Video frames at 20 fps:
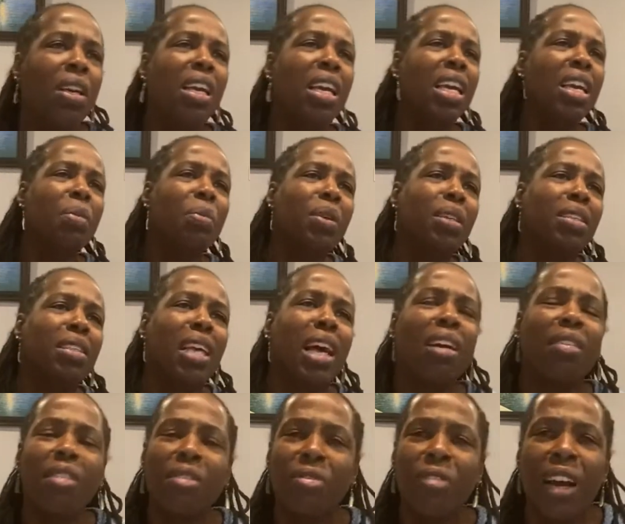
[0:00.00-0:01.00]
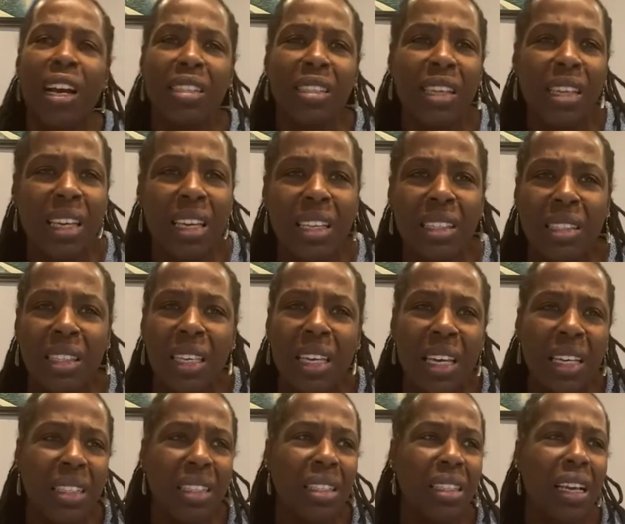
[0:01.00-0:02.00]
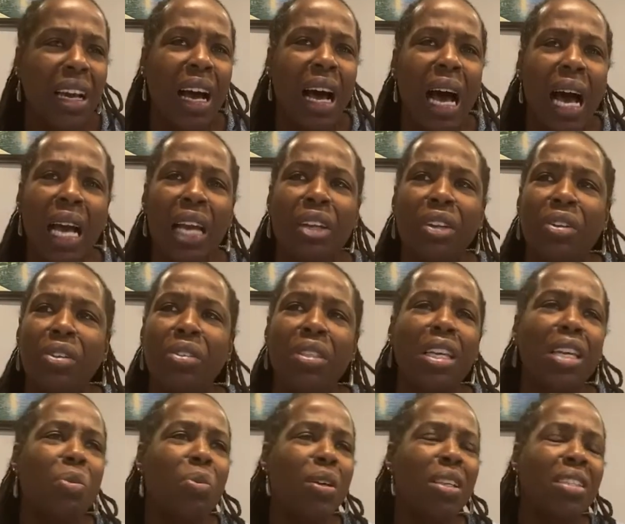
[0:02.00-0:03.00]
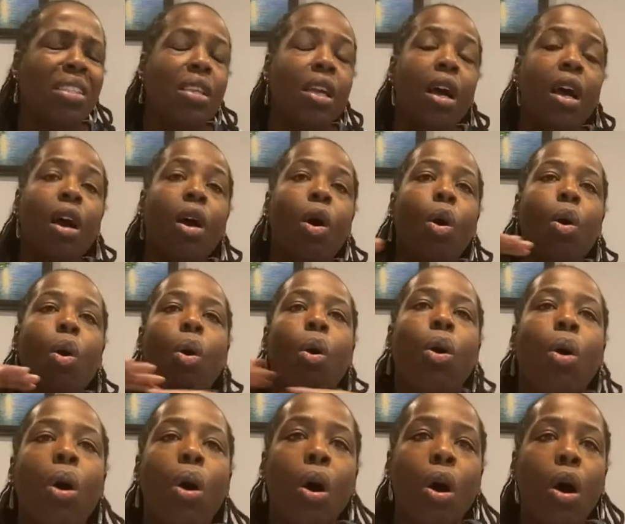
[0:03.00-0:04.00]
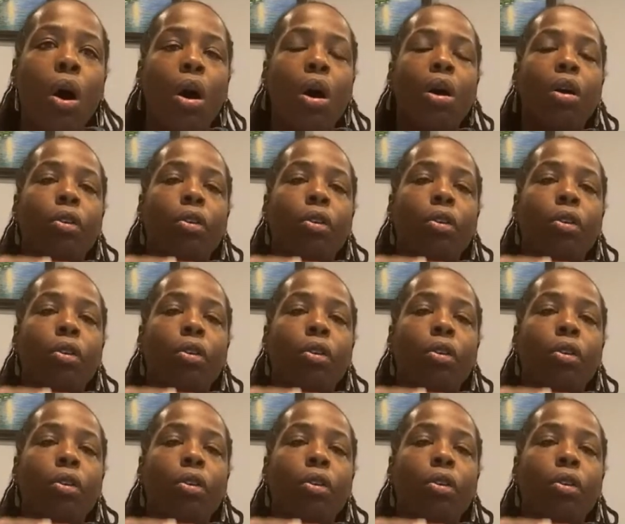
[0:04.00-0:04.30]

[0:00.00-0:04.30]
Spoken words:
He was sacrificing his kids to idols. He was horrible.